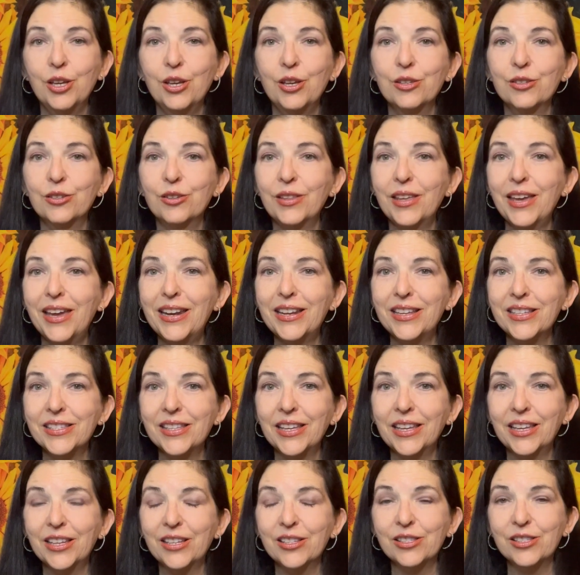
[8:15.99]
So that is
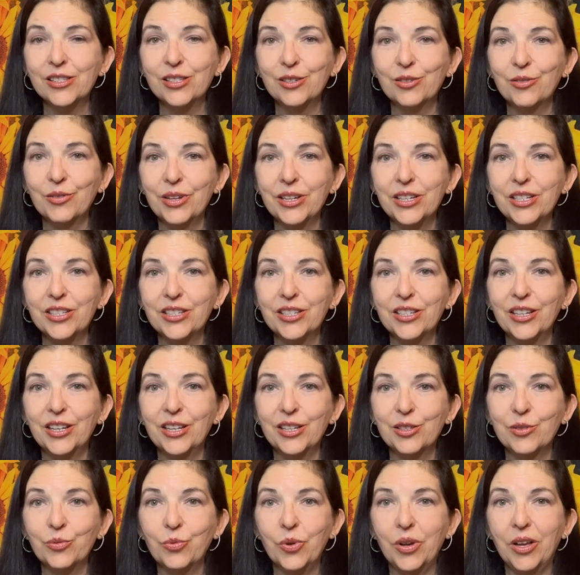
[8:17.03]
a consideration
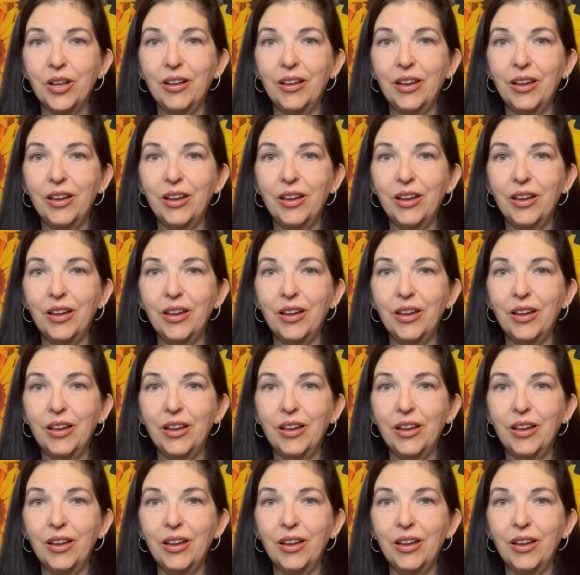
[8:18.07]
as well.